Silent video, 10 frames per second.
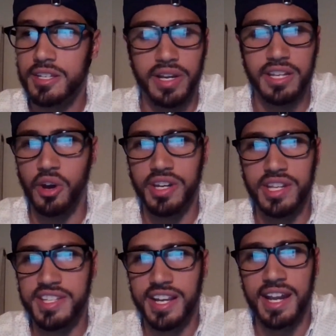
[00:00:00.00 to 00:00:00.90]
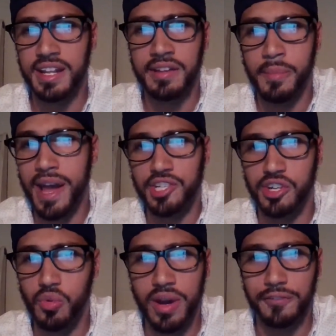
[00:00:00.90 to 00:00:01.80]
but no, it doesn't take any of the
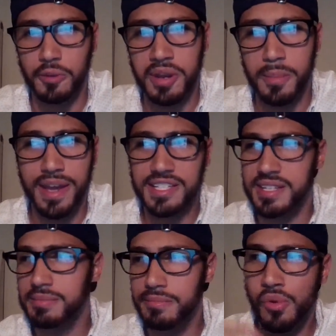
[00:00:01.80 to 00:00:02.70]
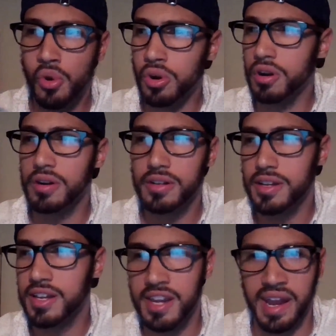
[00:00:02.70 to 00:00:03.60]
magic away from it. It makes it more,
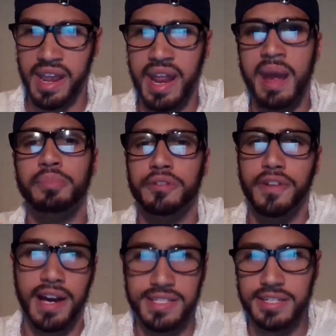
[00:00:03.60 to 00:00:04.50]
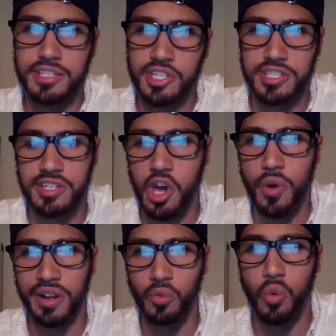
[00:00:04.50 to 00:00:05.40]
it, it amplifies it, just
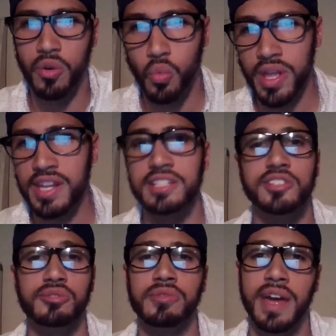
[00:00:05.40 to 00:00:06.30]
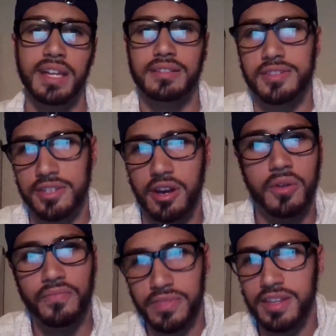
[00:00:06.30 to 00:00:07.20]
knowing what went into that. So,
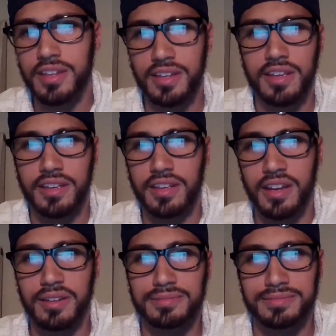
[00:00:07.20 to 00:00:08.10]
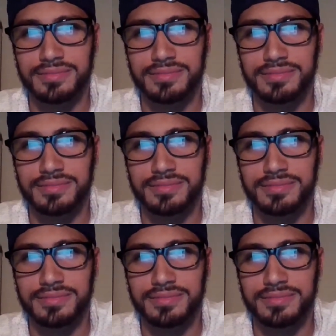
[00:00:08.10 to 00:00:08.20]
yeah.